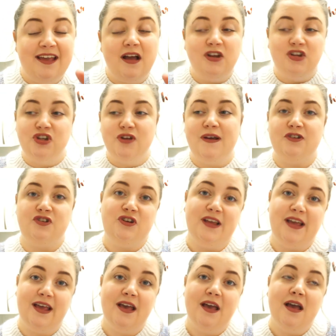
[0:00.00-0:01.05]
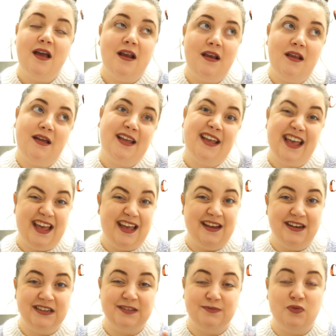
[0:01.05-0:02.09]
I do actually like it in
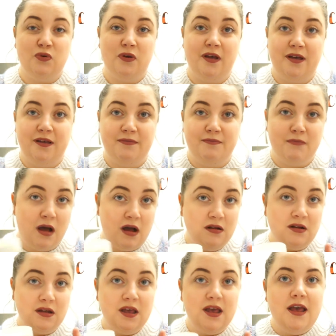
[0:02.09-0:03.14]
a smaller mug.